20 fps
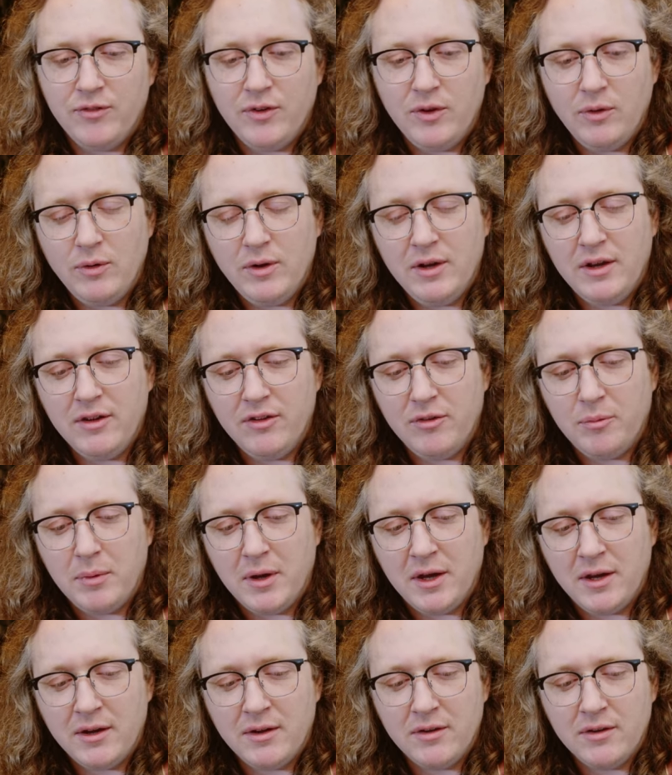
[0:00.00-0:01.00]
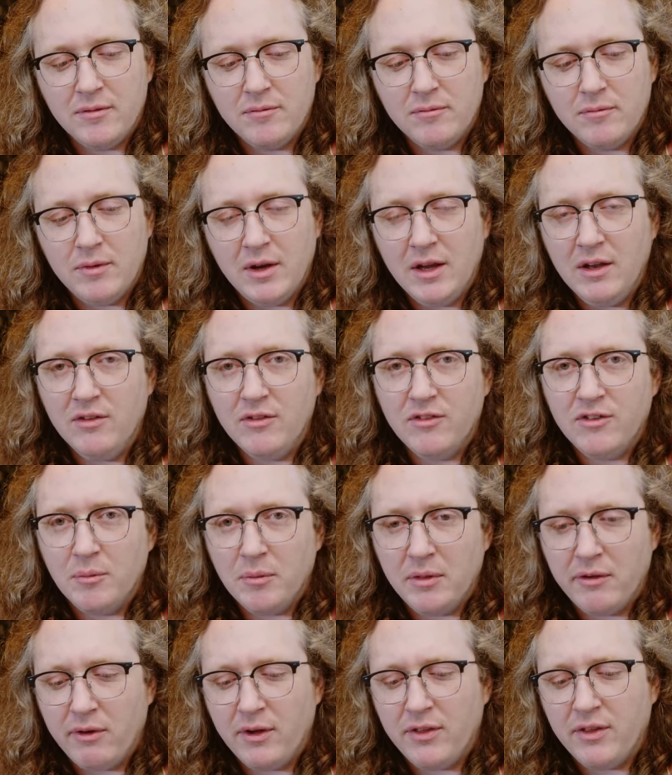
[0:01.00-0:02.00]
few years back in
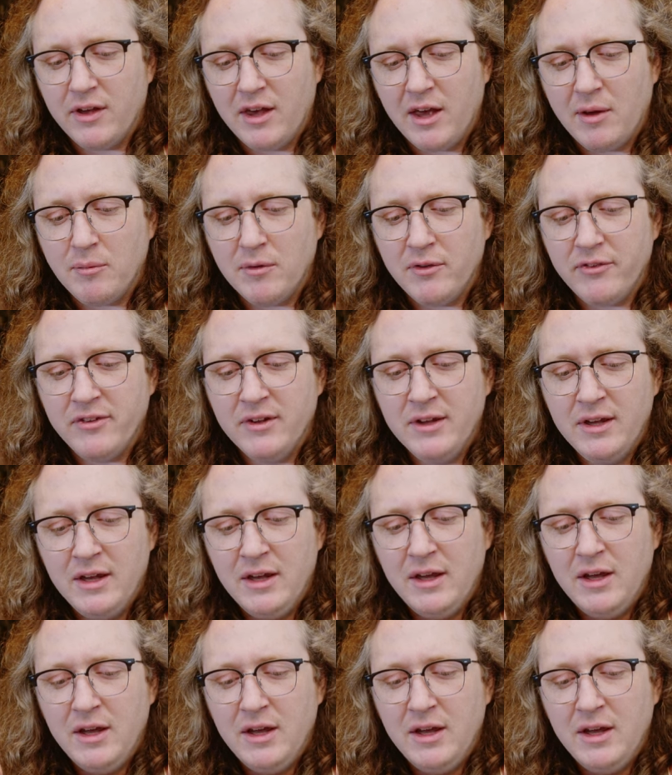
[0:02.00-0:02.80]
some of their other cameras,